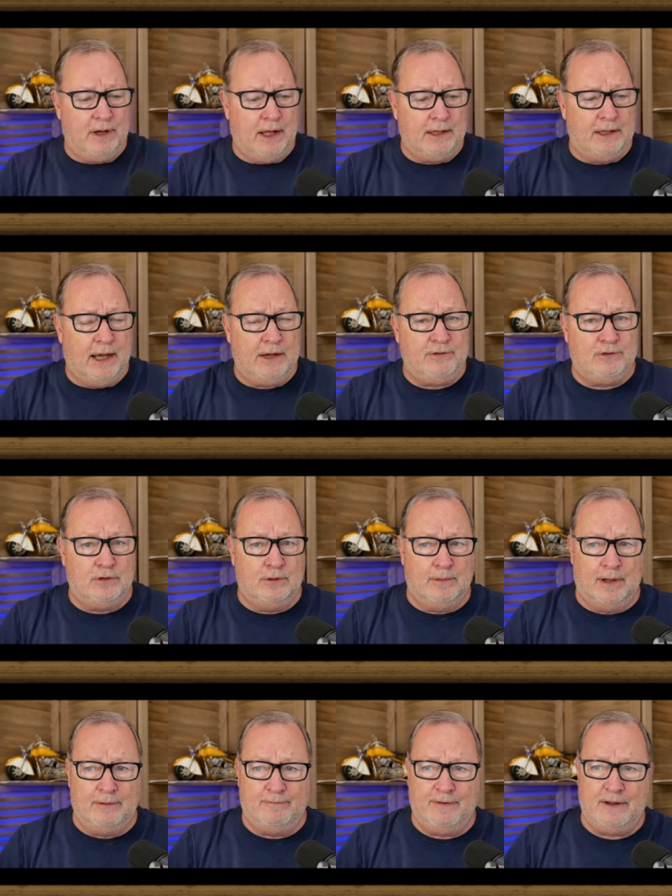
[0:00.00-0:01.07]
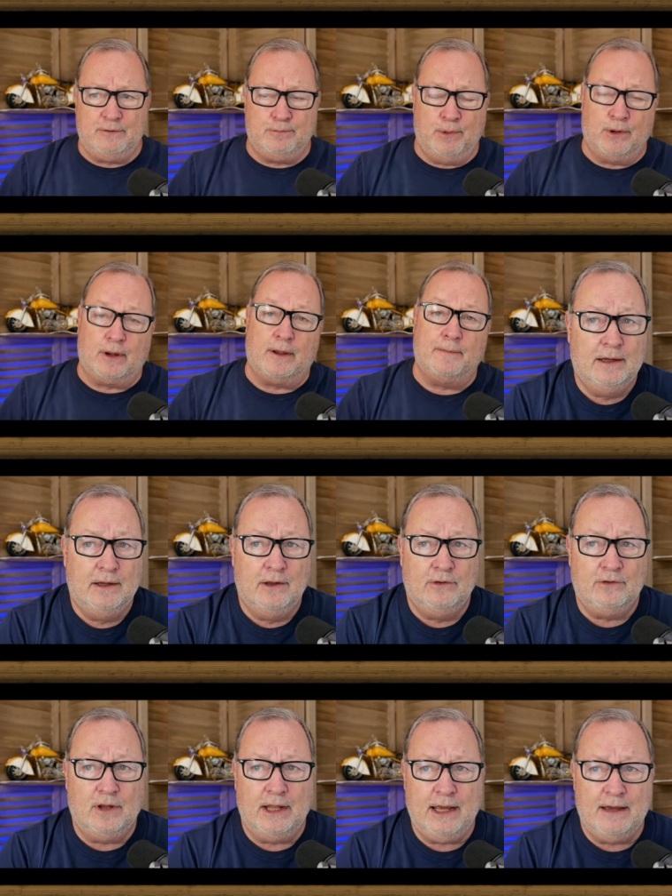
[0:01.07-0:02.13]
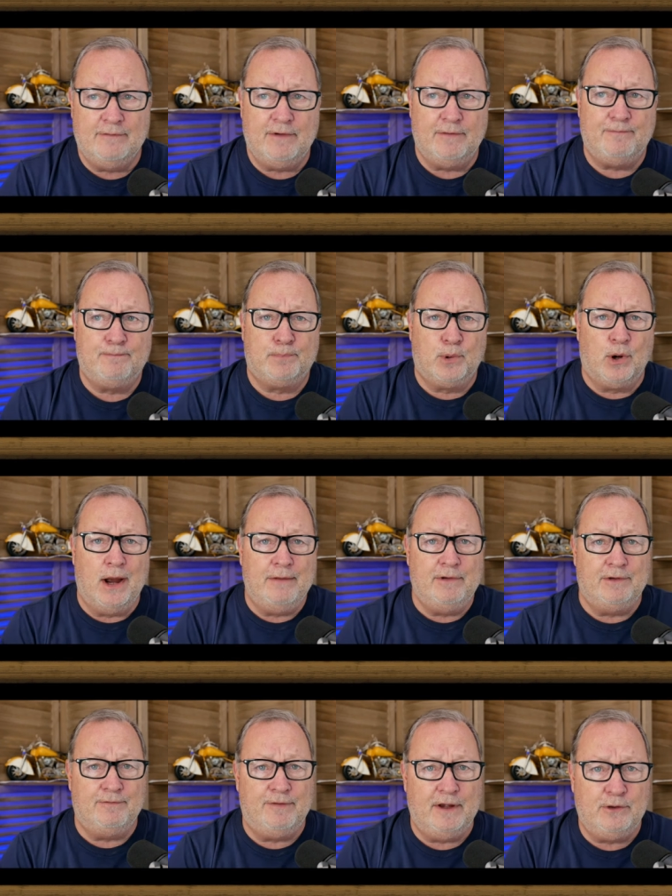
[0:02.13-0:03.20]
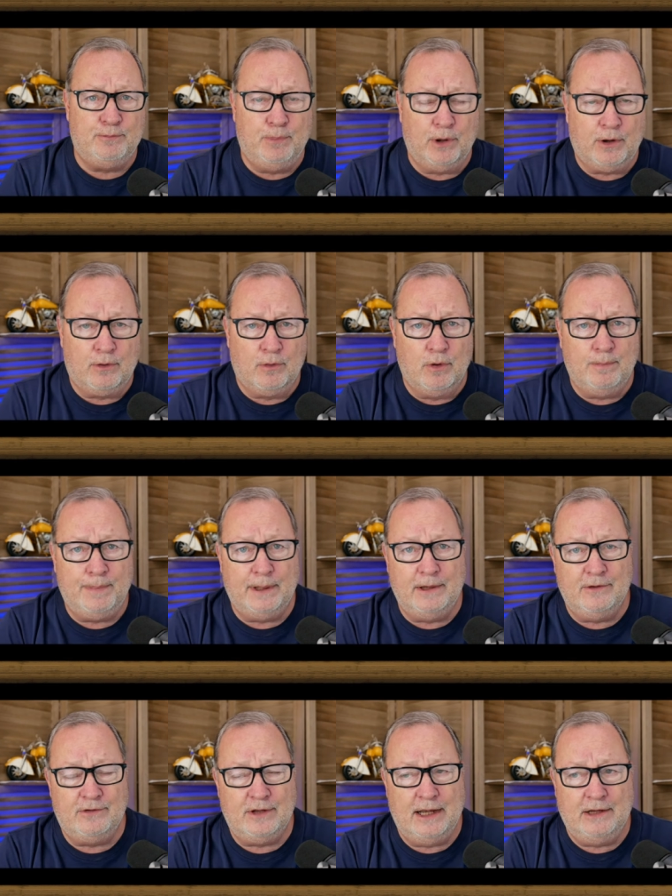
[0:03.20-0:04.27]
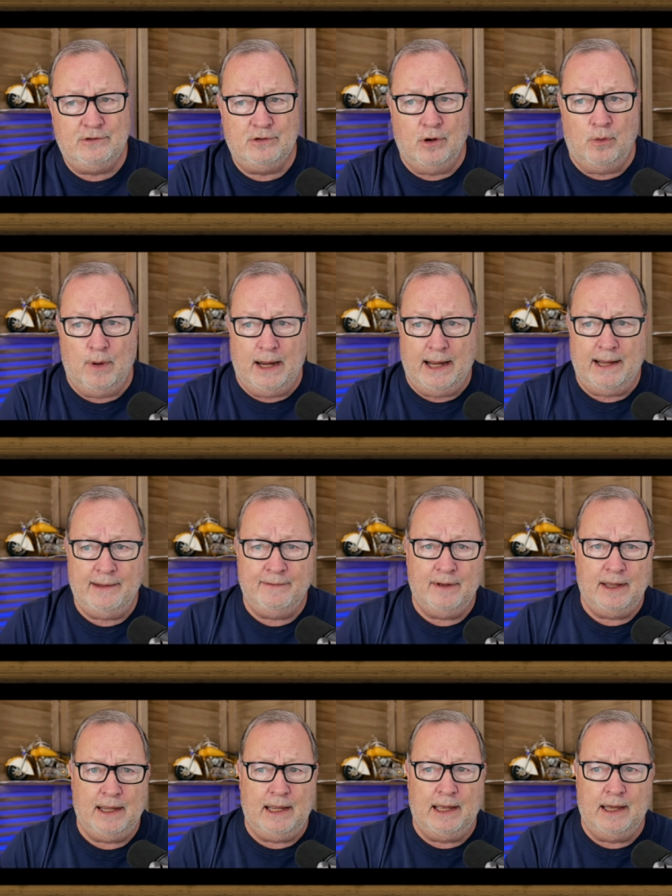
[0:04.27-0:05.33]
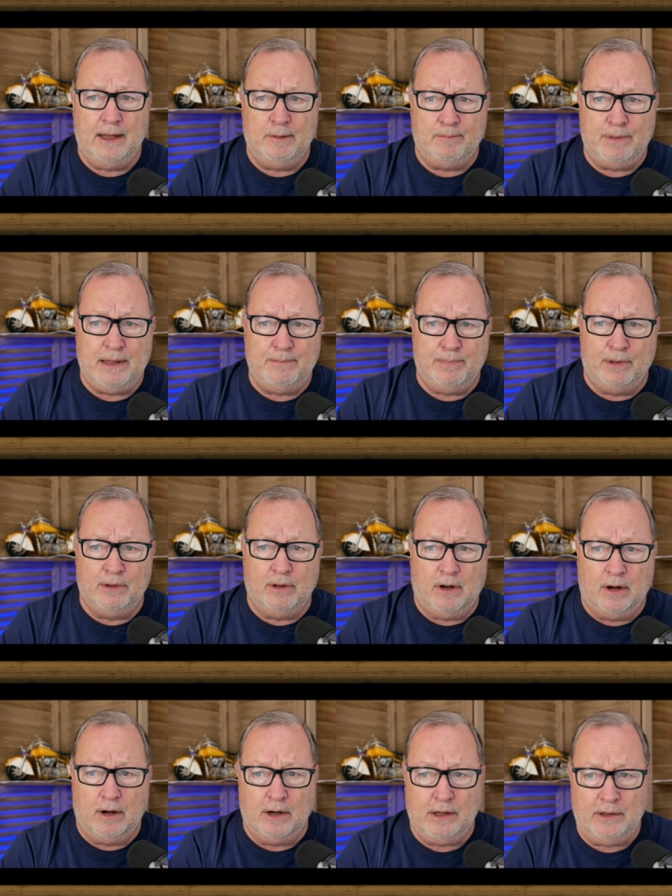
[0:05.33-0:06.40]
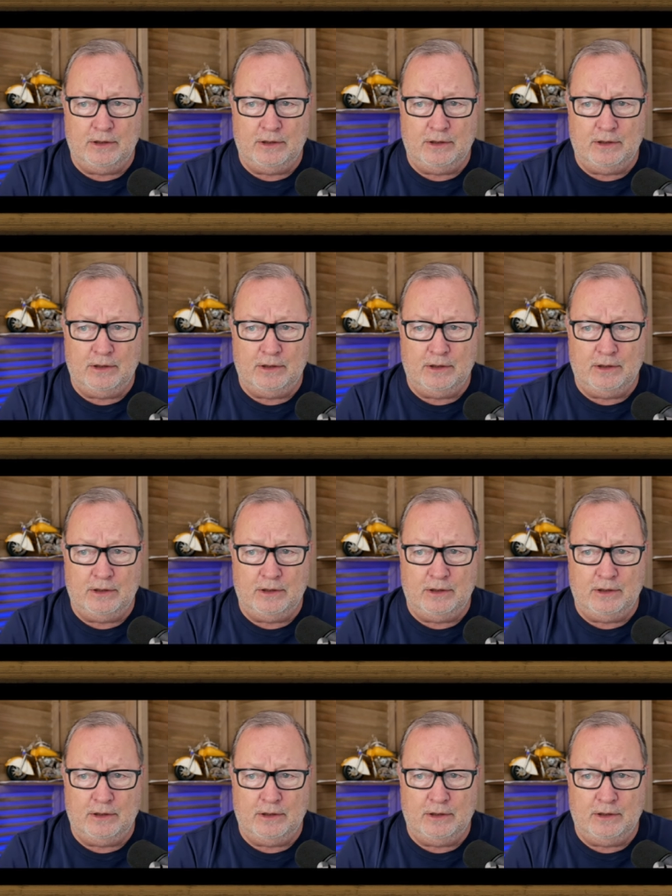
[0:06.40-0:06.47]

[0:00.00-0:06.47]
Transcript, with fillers: not nice to them on Facebook. So they have a private Facebook group in this HOA, and people are